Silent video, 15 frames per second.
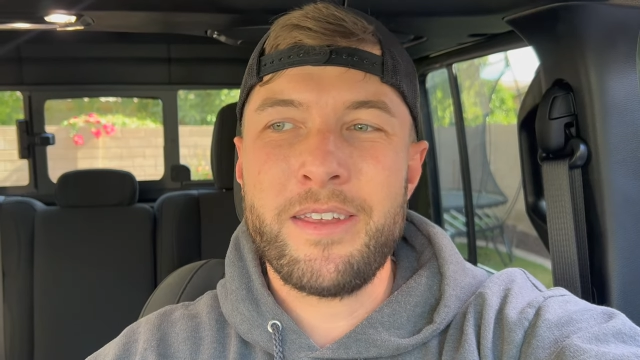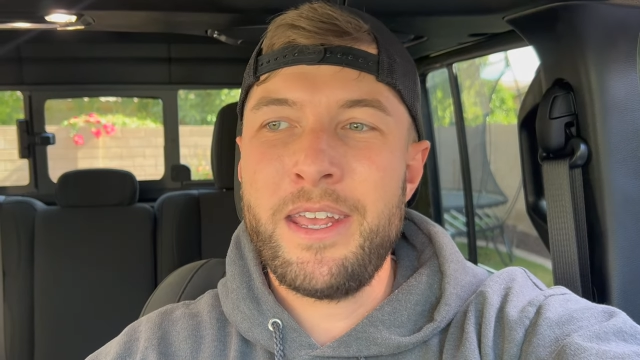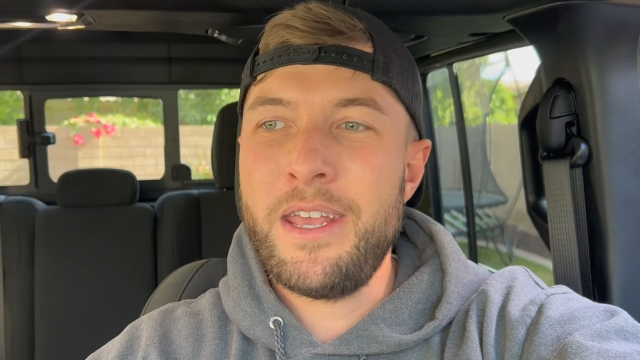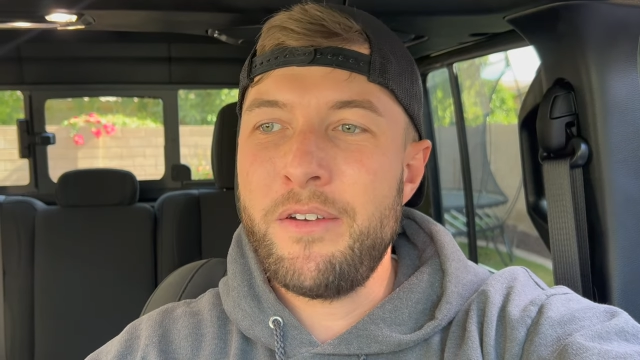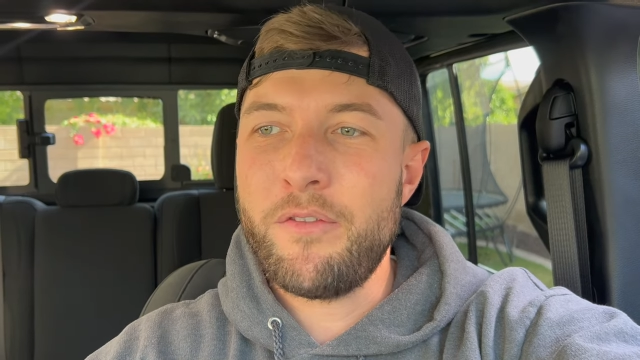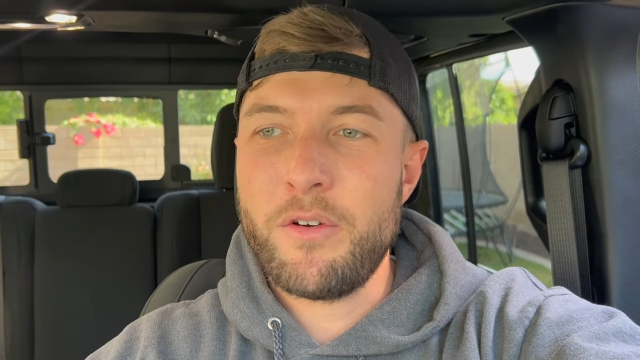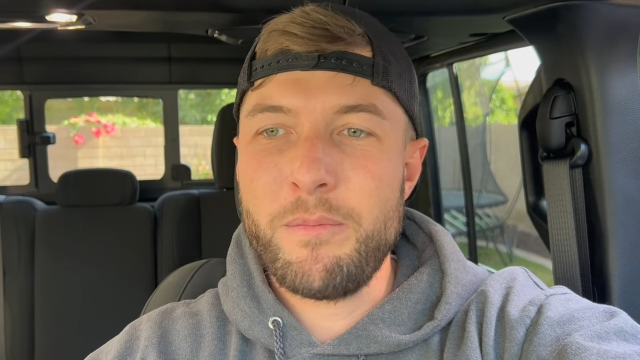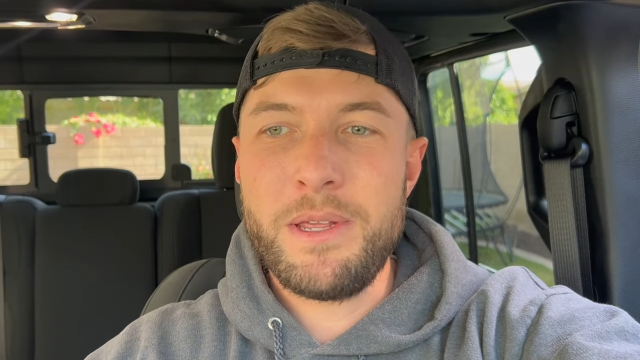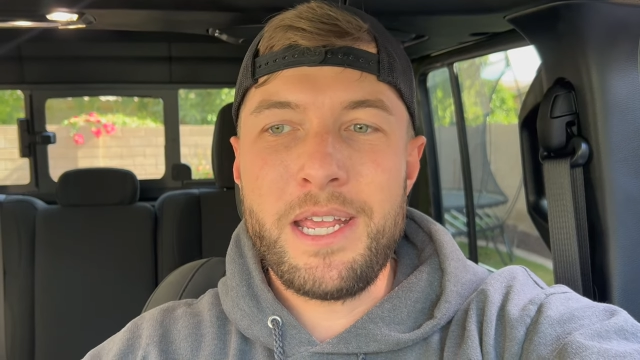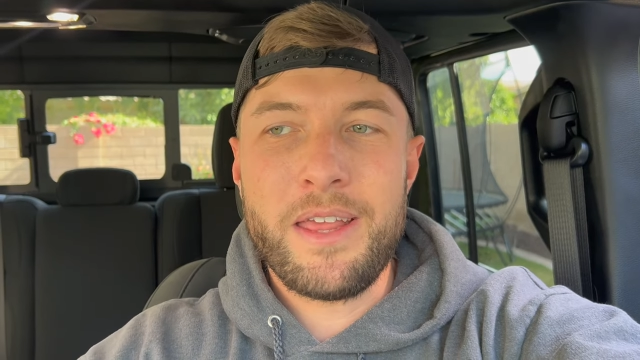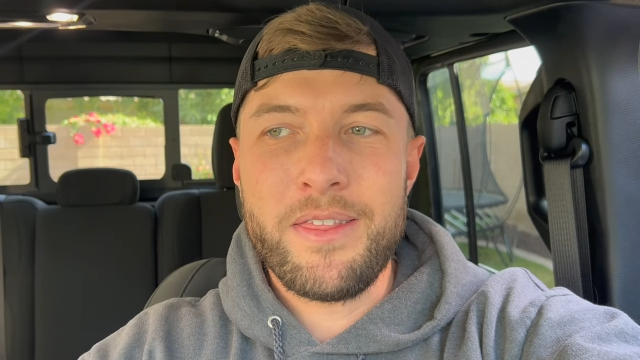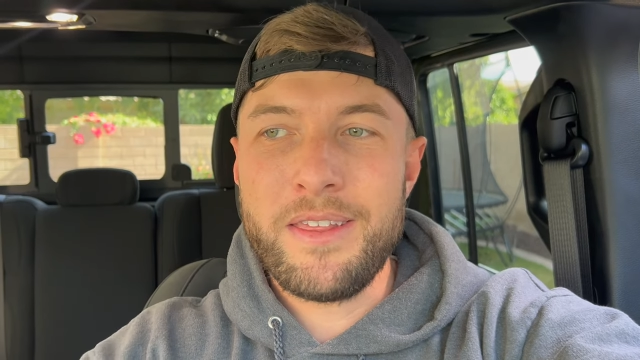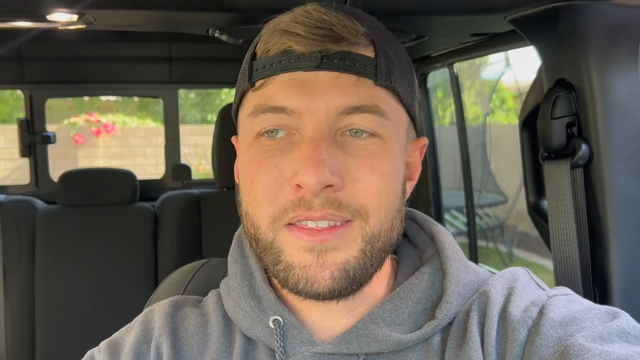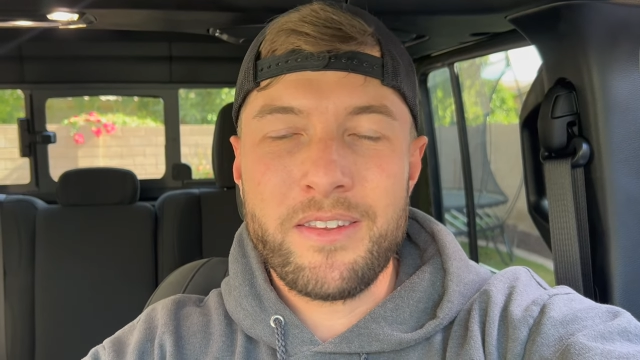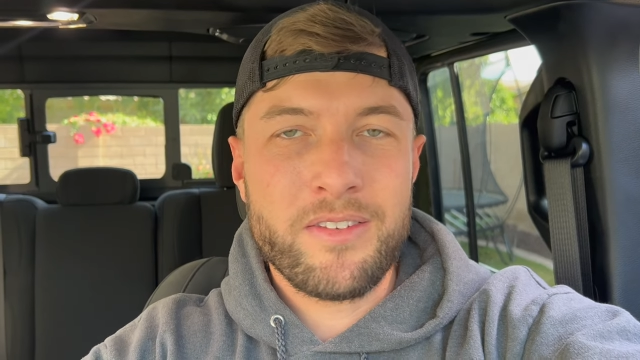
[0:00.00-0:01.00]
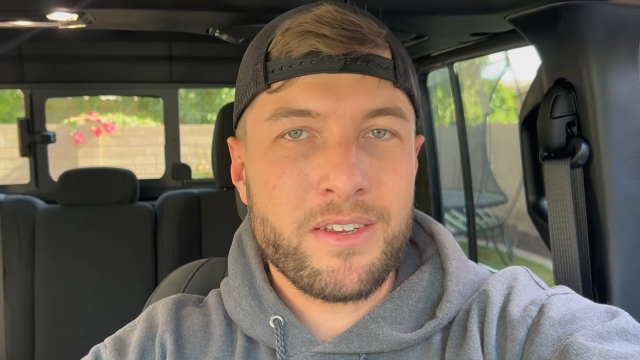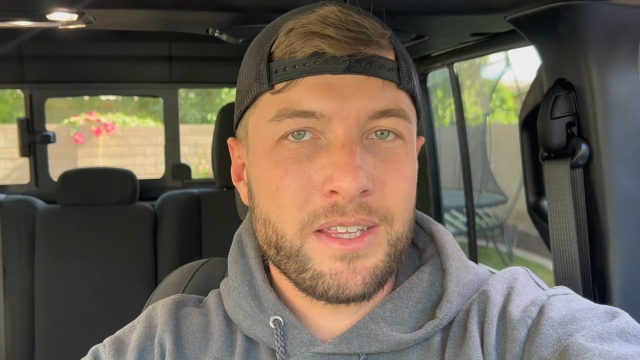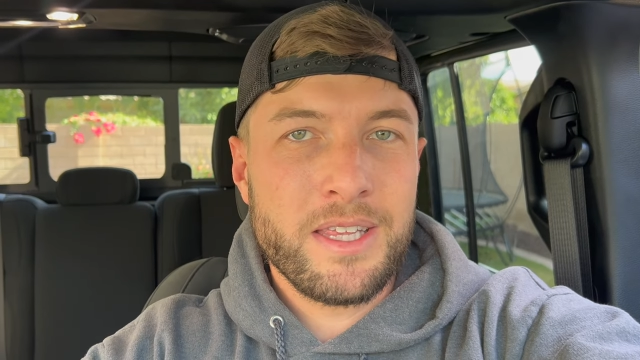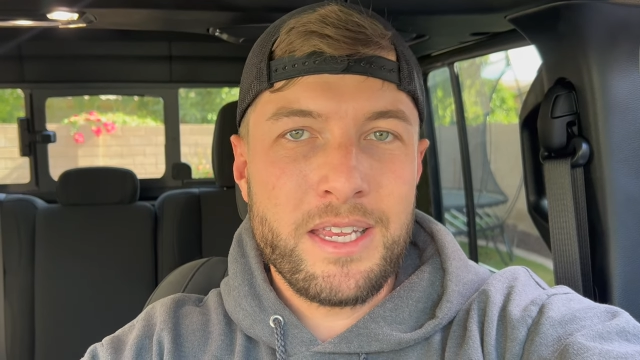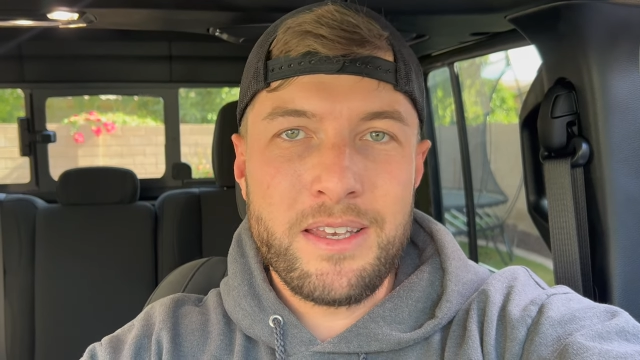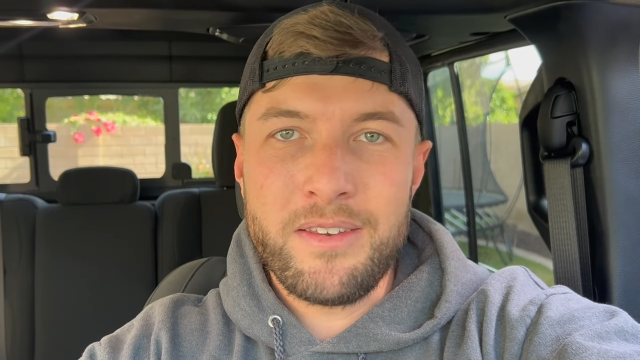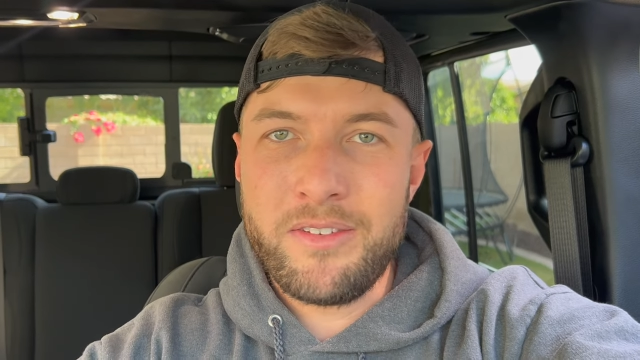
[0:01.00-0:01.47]
For me, I think this
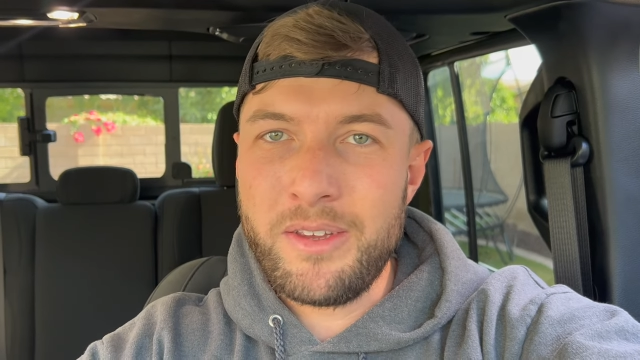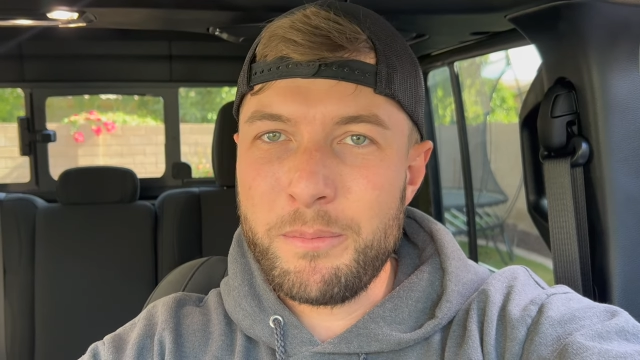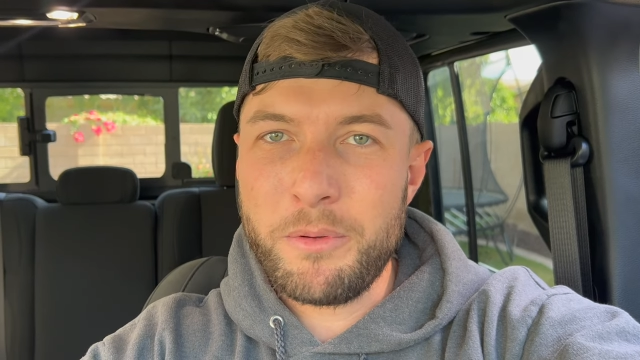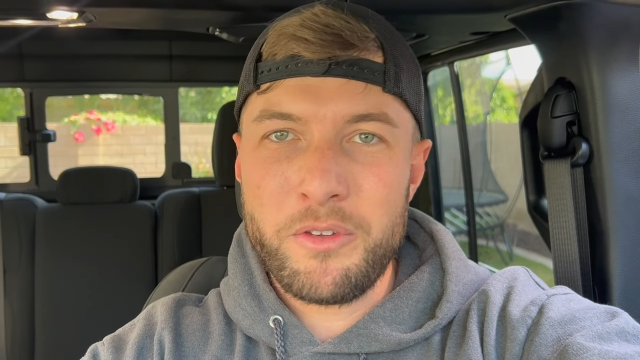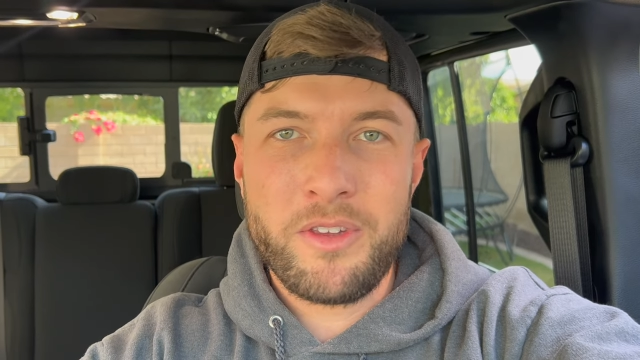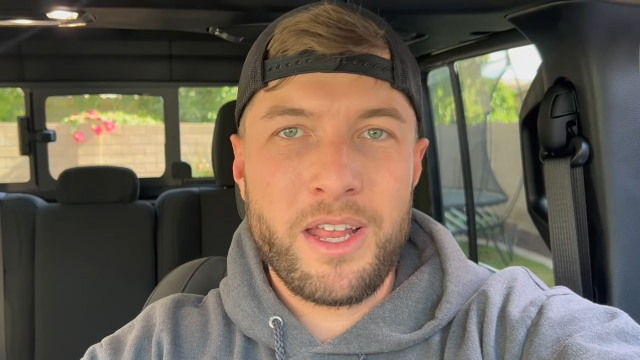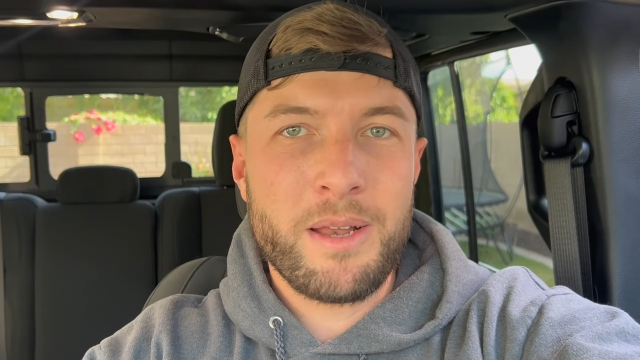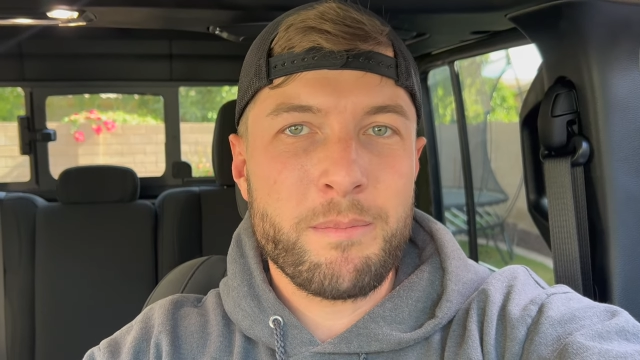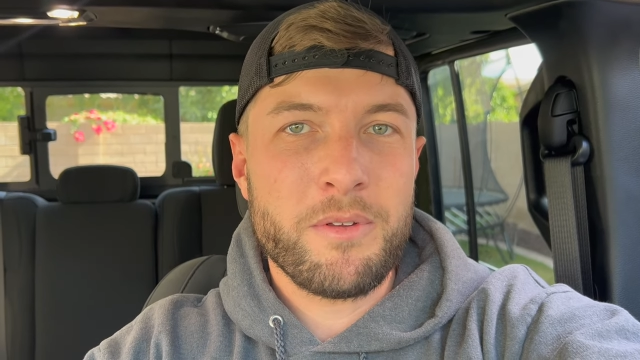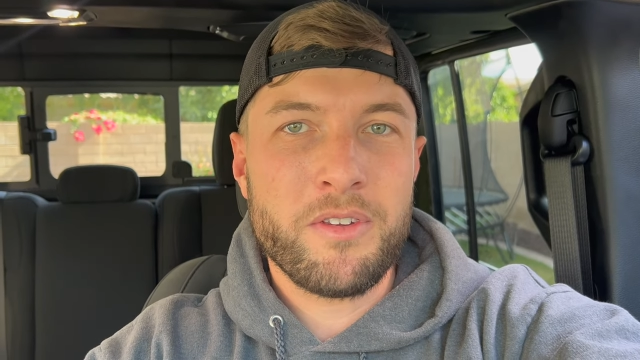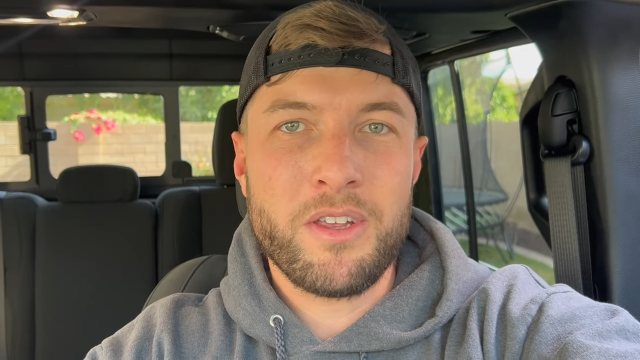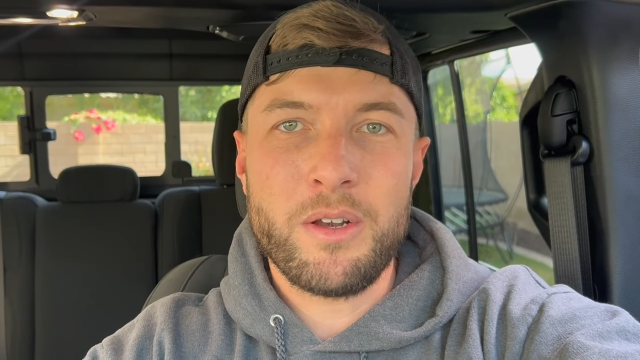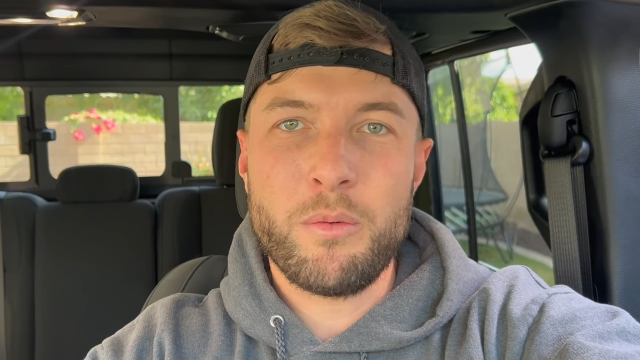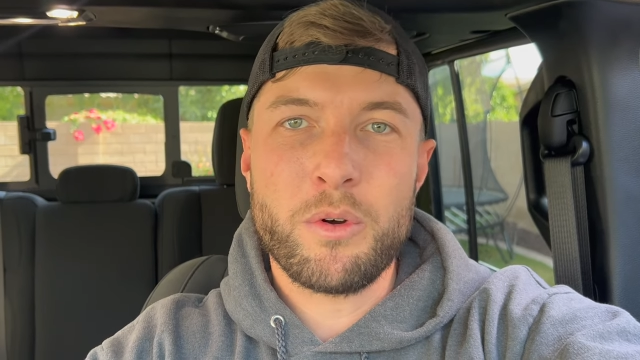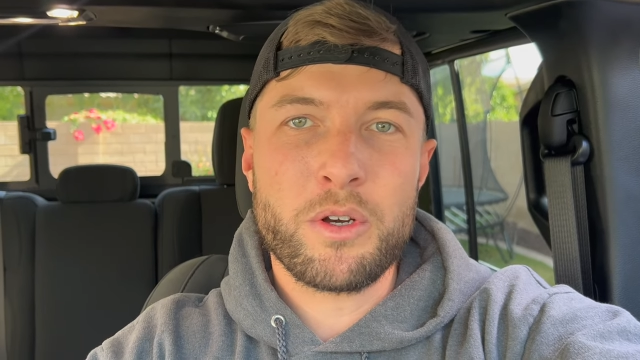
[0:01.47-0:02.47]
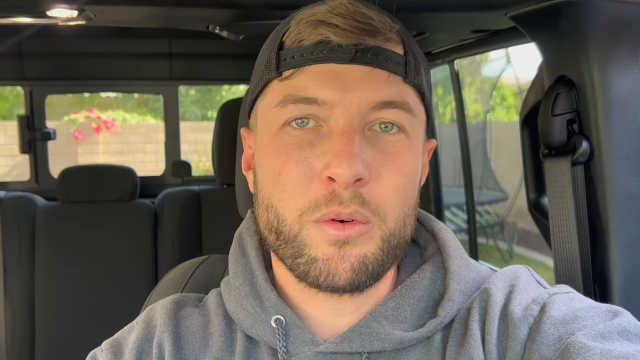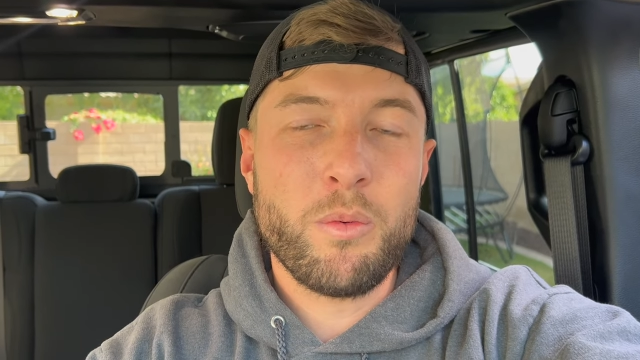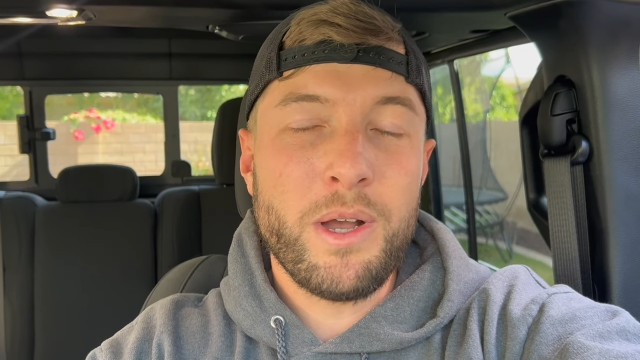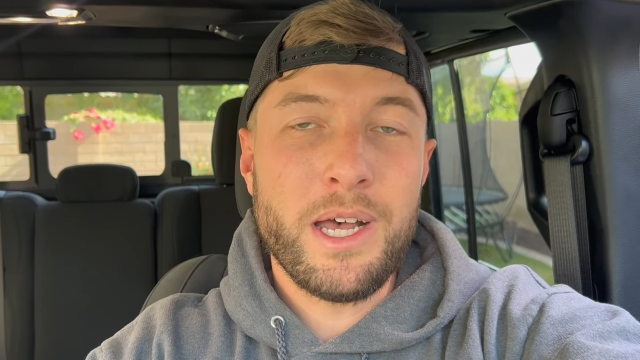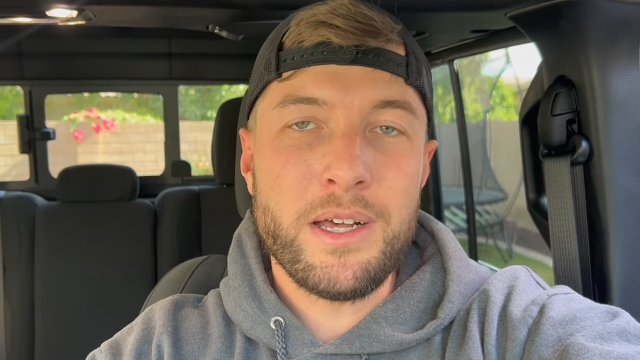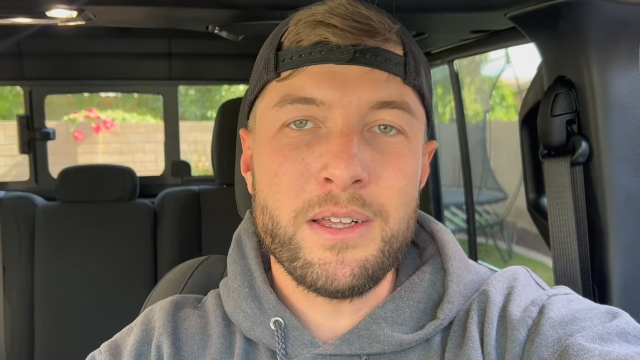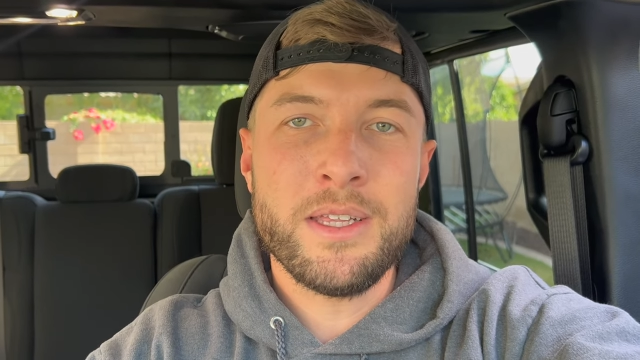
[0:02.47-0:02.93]
clean, simple setup is going to work
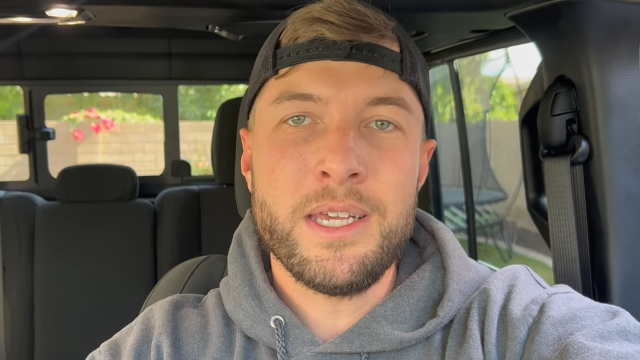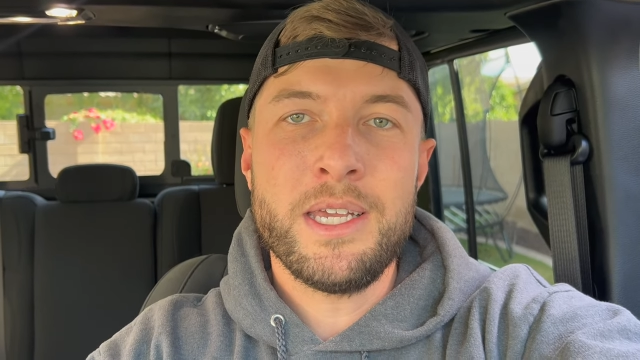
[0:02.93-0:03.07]
well.